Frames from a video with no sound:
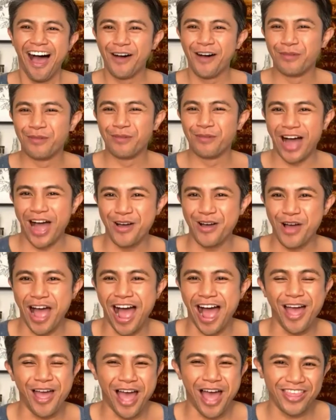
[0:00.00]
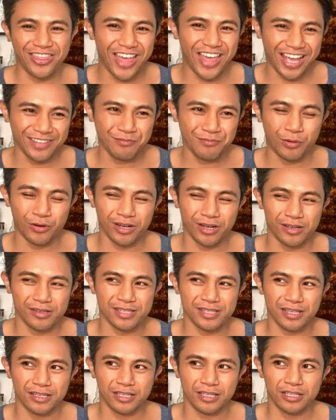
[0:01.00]
But I, at that point, I was
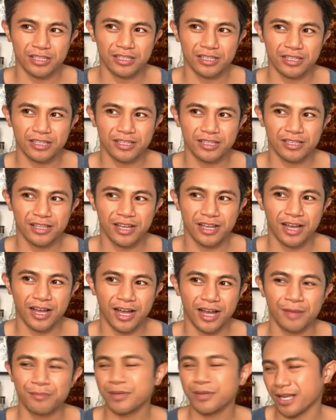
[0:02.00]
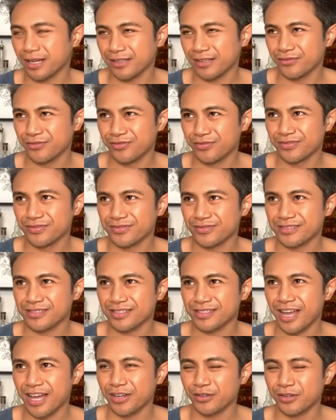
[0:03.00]
like, I'm kind of,
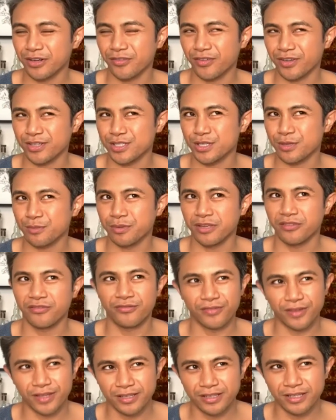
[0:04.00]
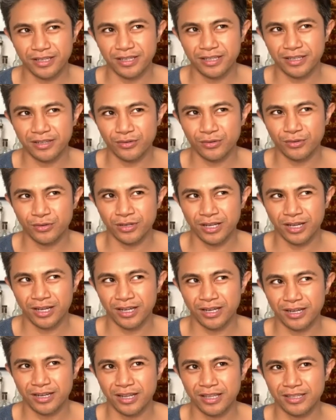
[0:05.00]
I don't know if I should be offended or
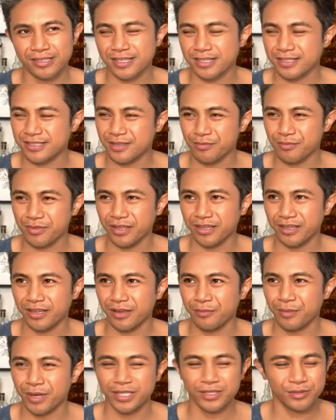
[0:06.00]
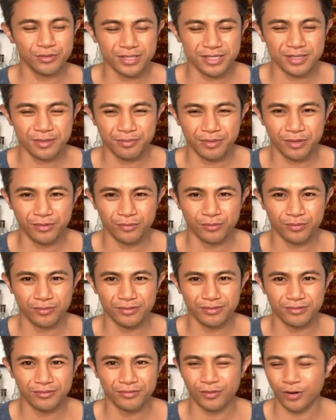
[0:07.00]
not. Is there something, am I doing something
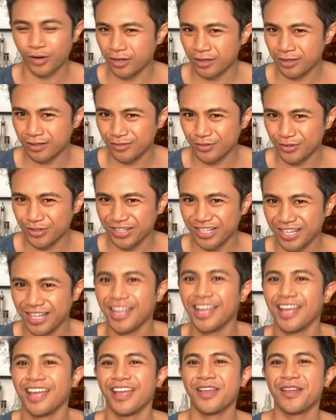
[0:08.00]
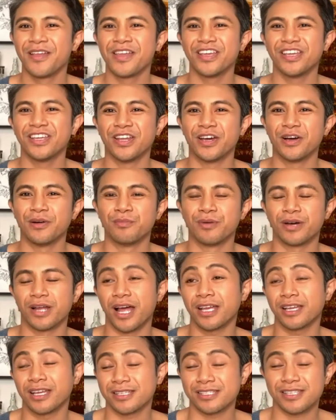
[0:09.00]
wrong? Or, you know, but
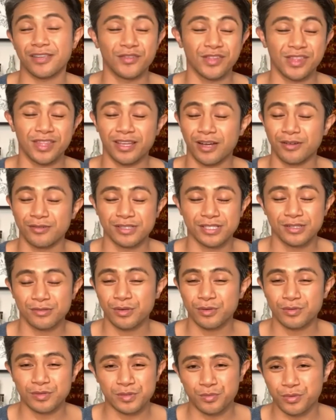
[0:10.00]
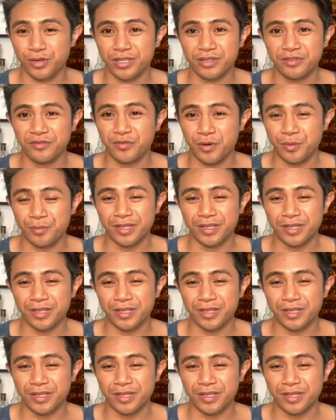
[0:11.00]
I guess everything I was doing was working for me.